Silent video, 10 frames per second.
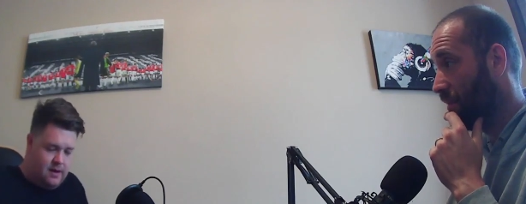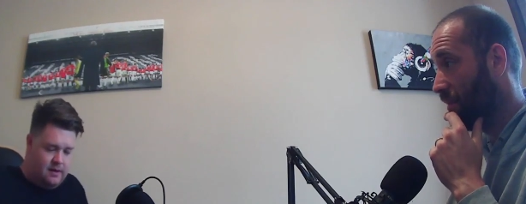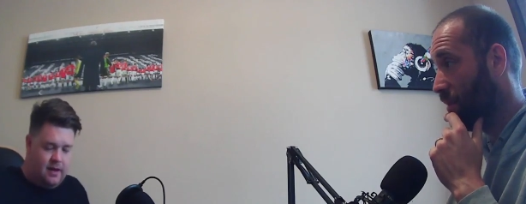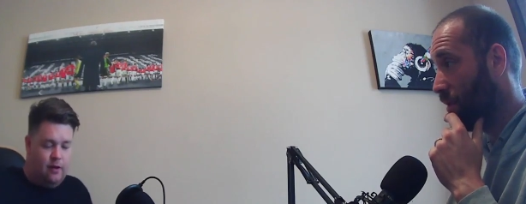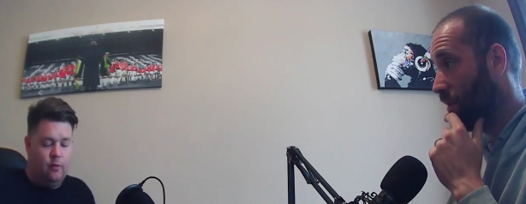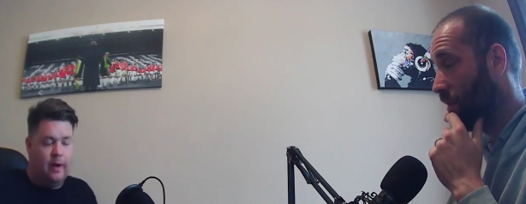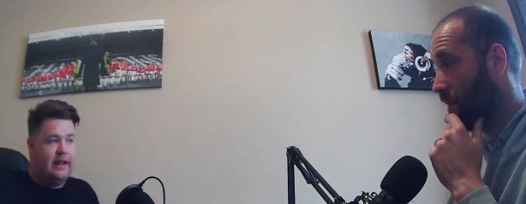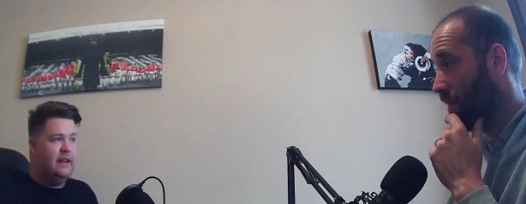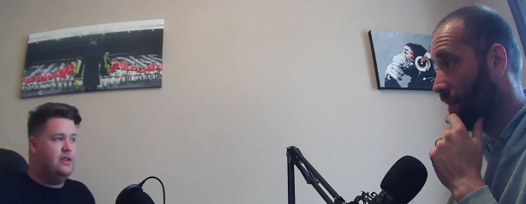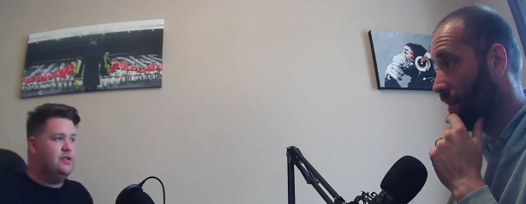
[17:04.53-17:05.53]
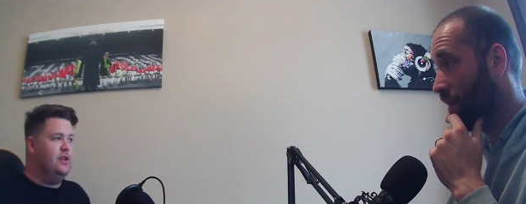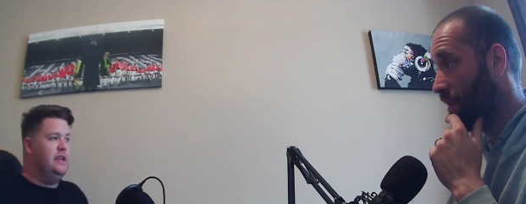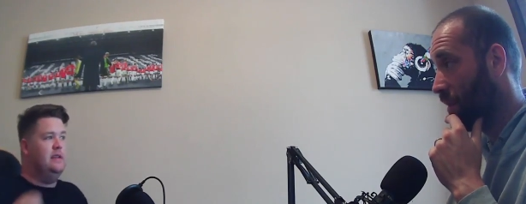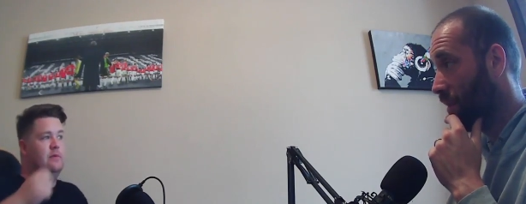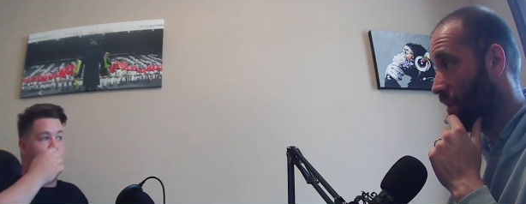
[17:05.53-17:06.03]
Speaker 1: the whole wedding
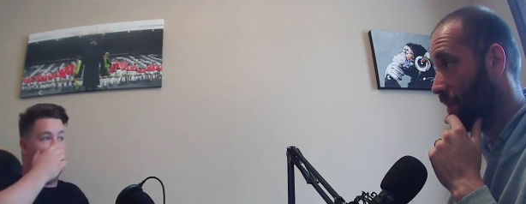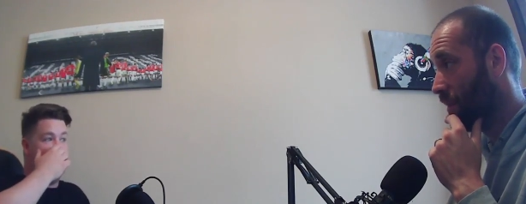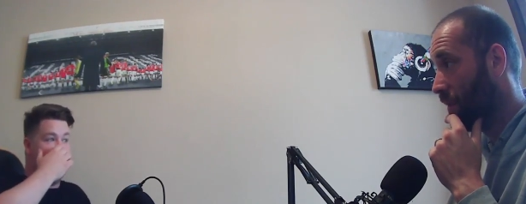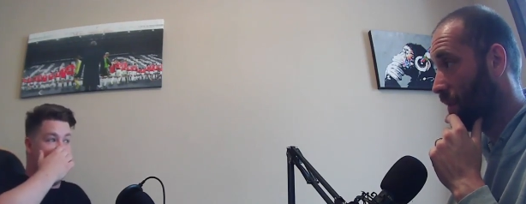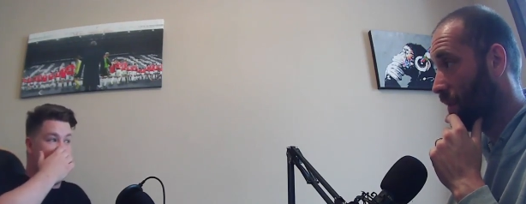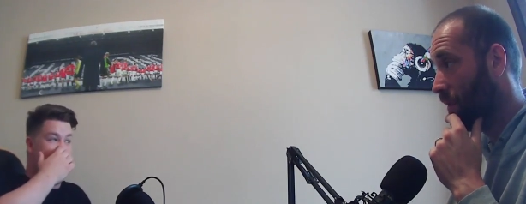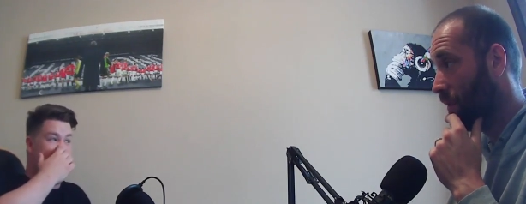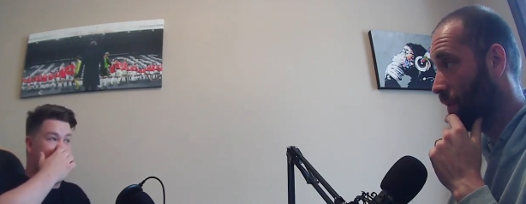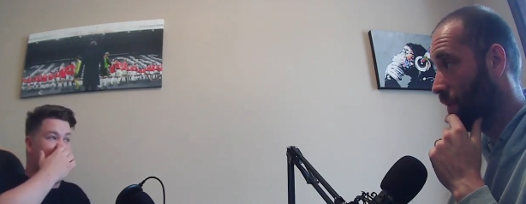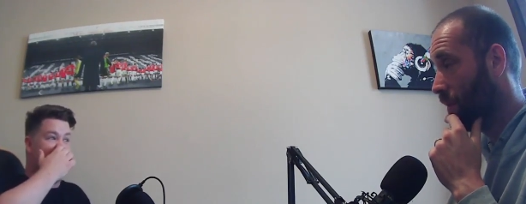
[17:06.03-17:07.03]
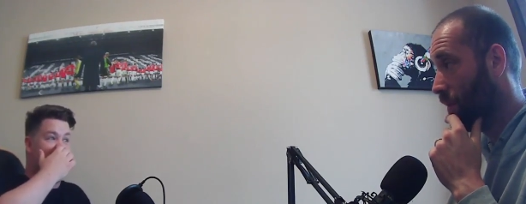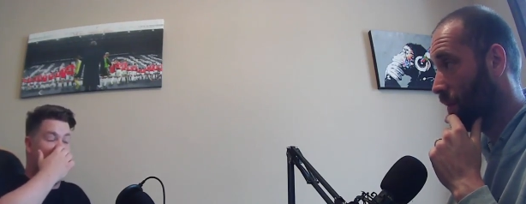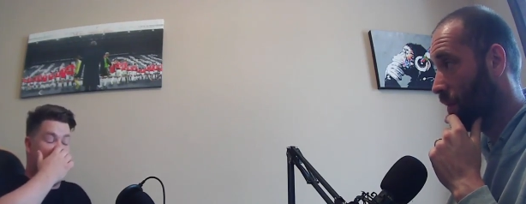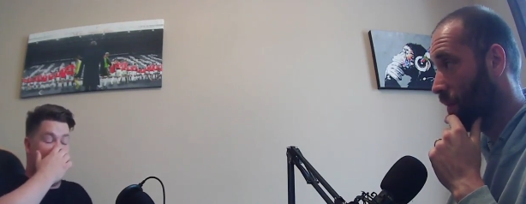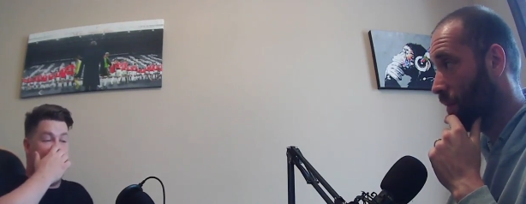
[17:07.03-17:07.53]
industry was on its knees and still is
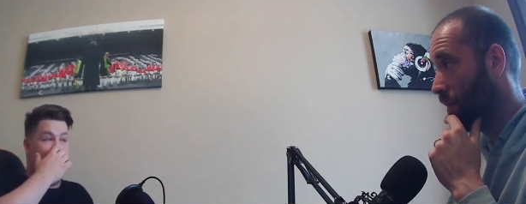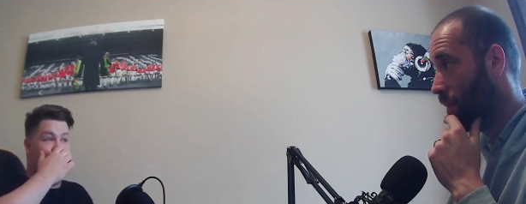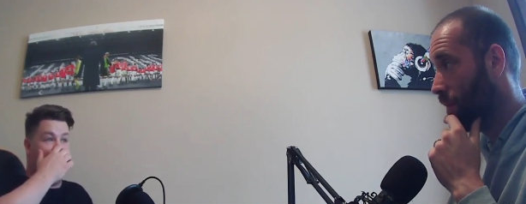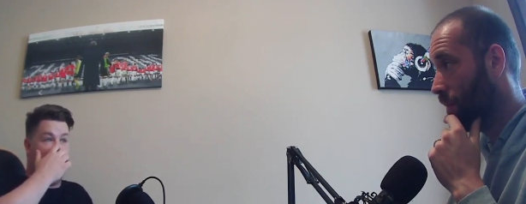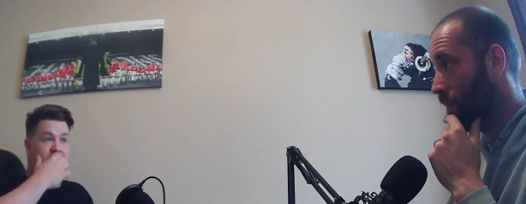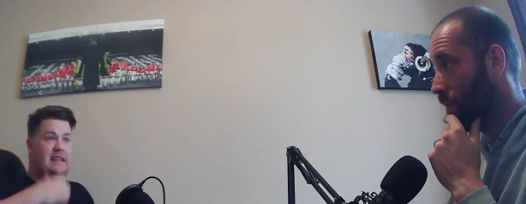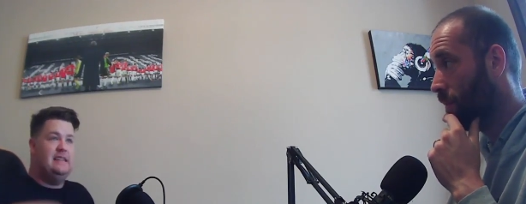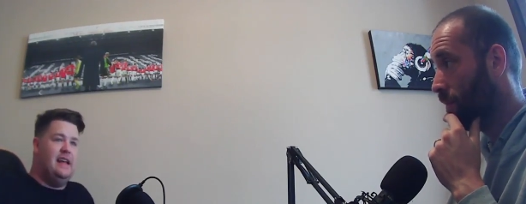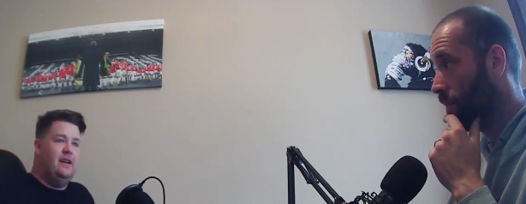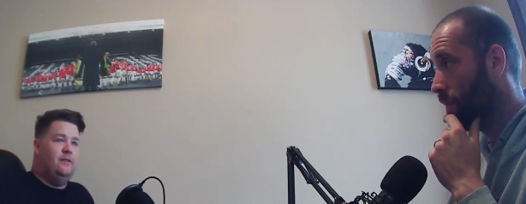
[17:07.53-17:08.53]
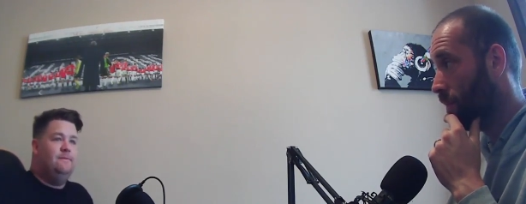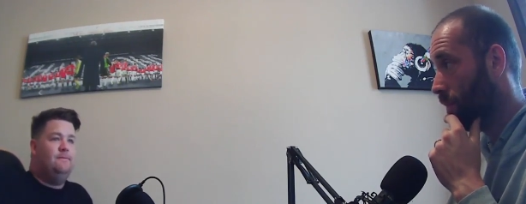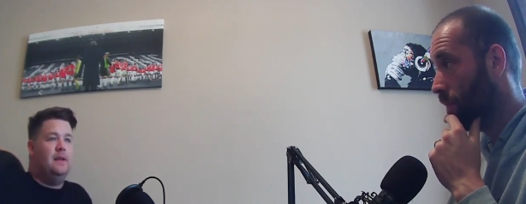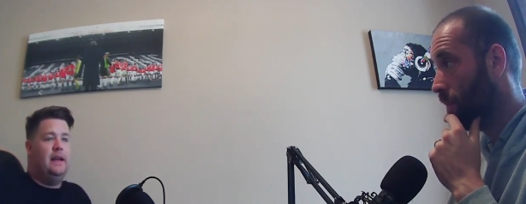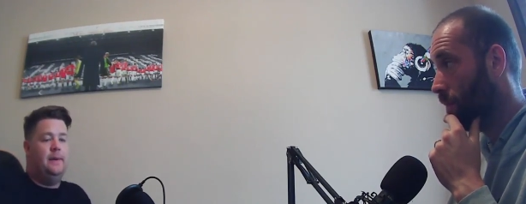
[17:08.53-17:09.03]
on its knees now.
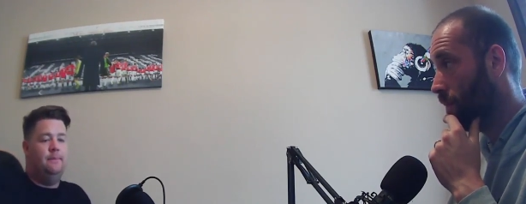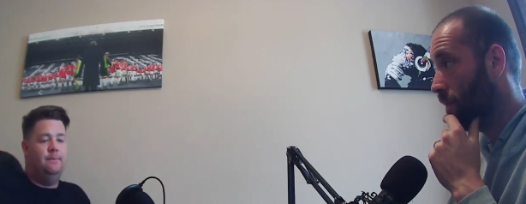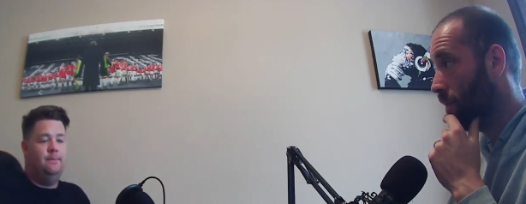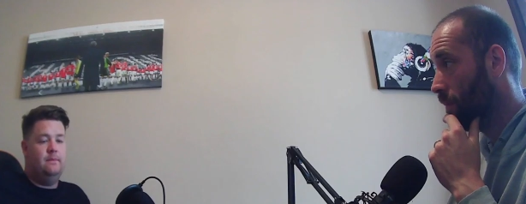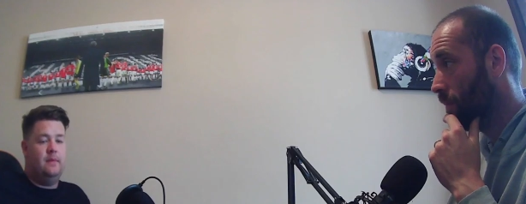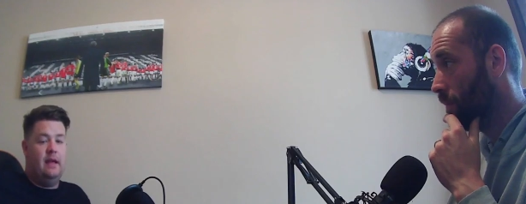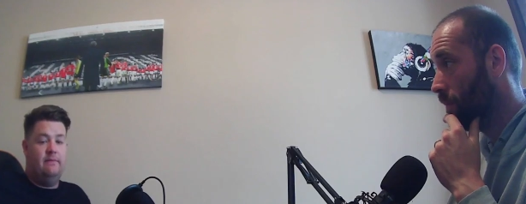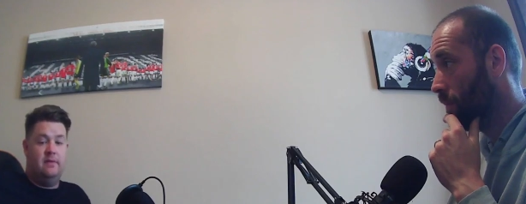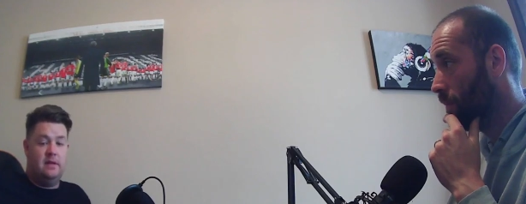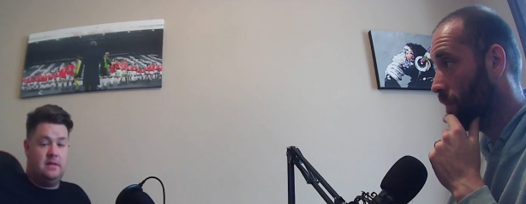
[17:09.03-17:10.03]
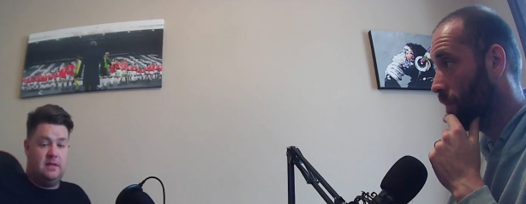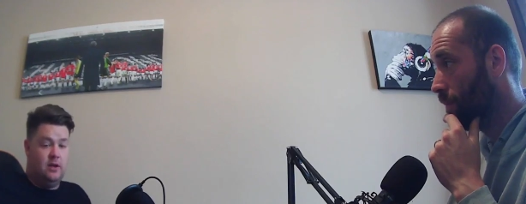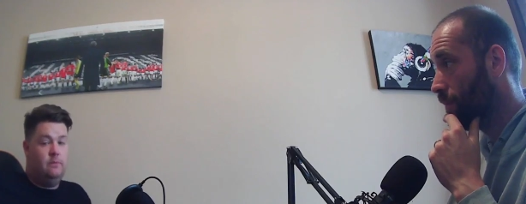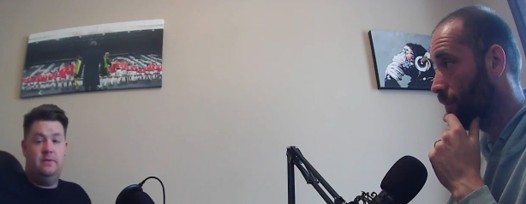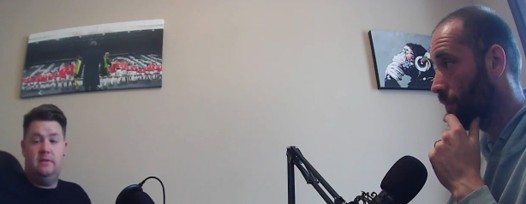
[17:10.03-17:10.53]
Mm. Um, everything
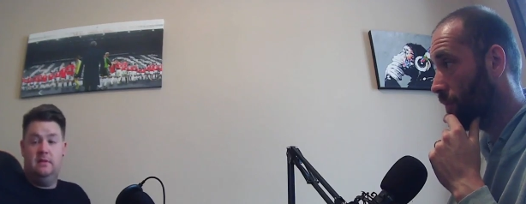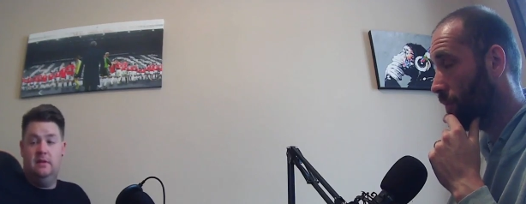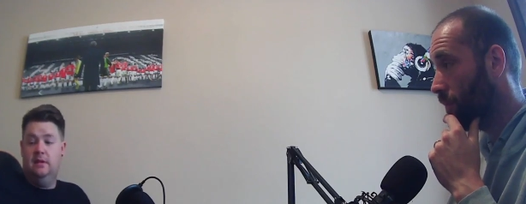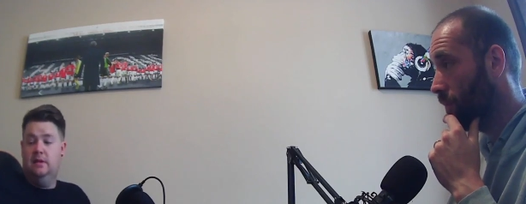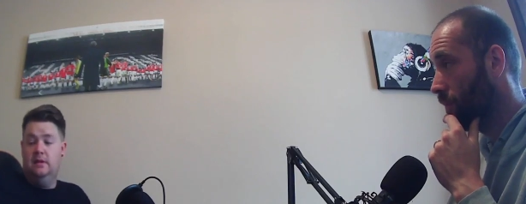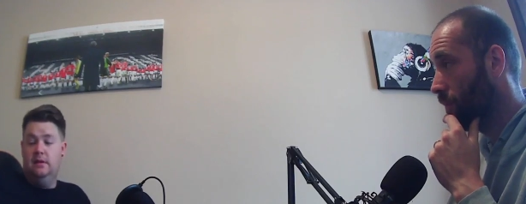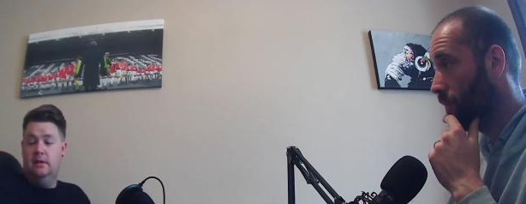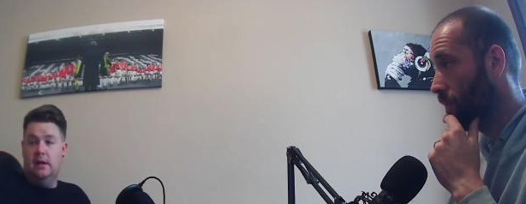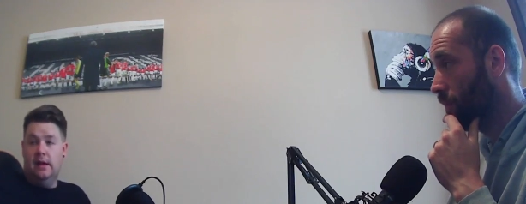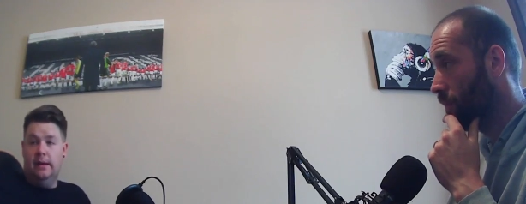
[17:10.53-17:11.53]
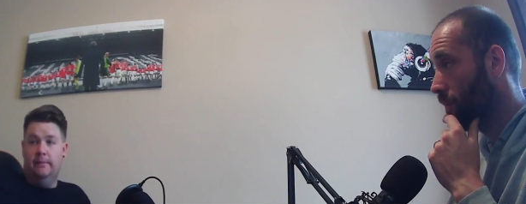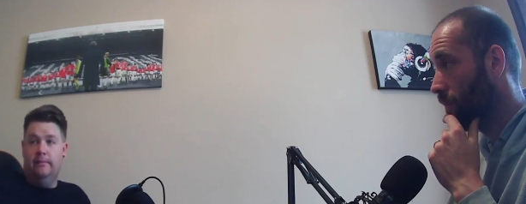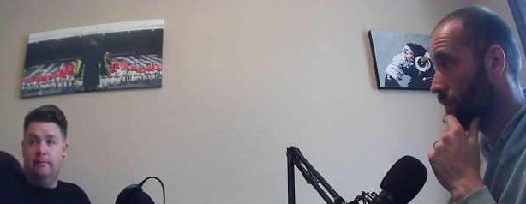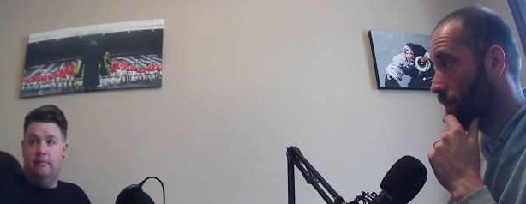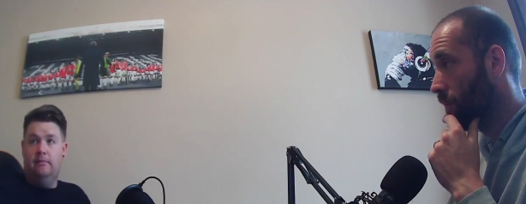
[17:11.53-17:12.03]
stopped.
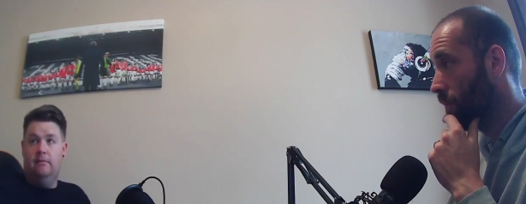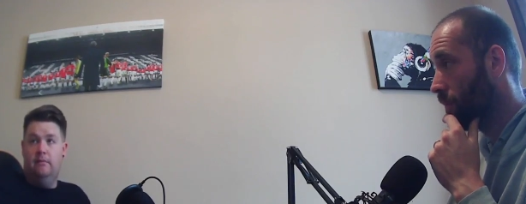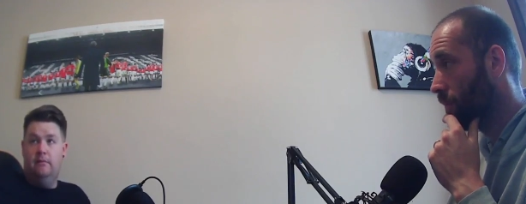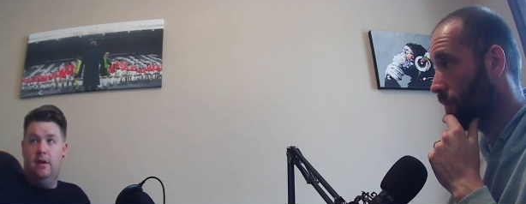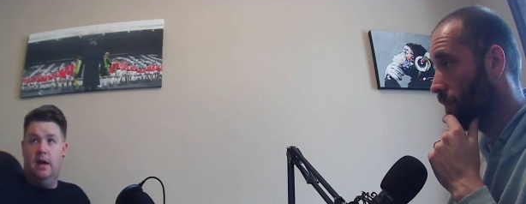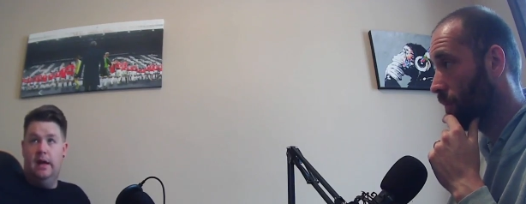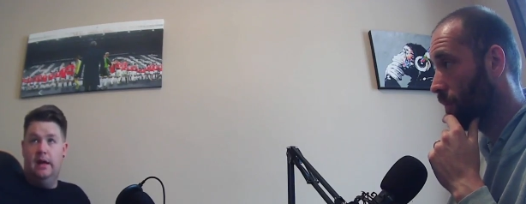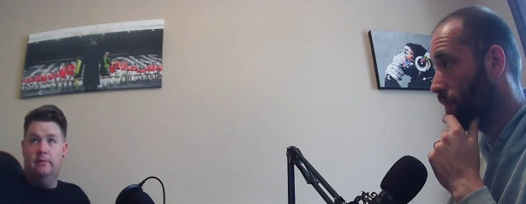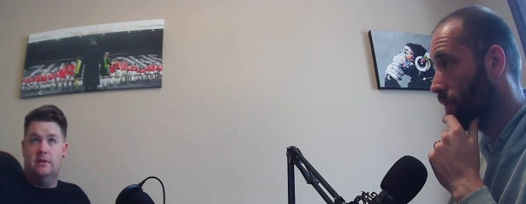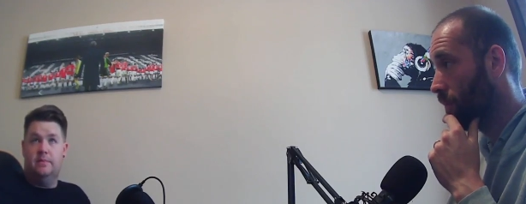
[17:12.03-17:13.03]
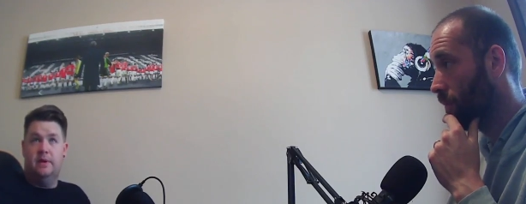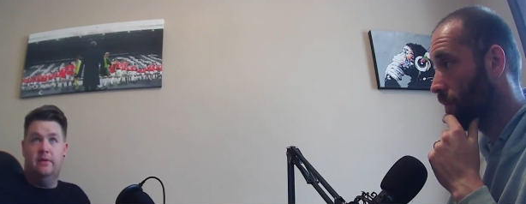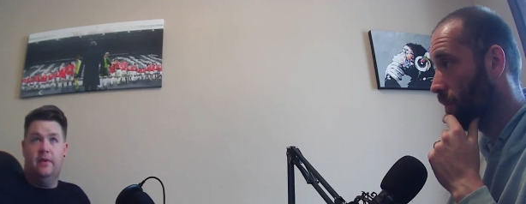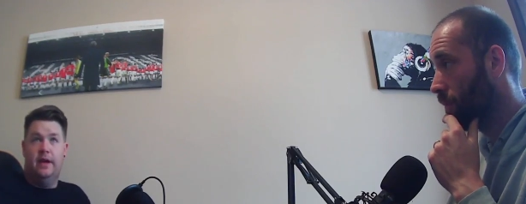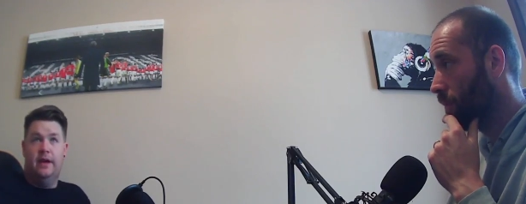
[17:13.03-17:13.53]
Um, it was a bit
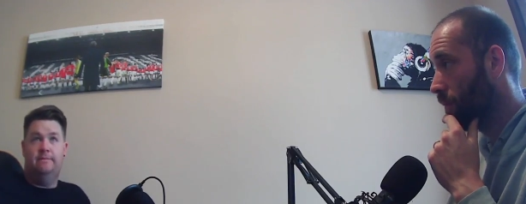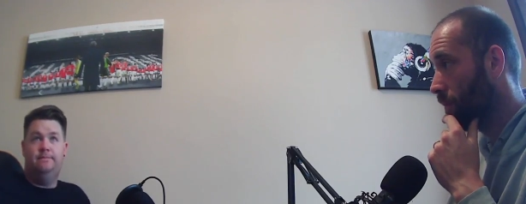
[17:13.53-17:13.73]
of a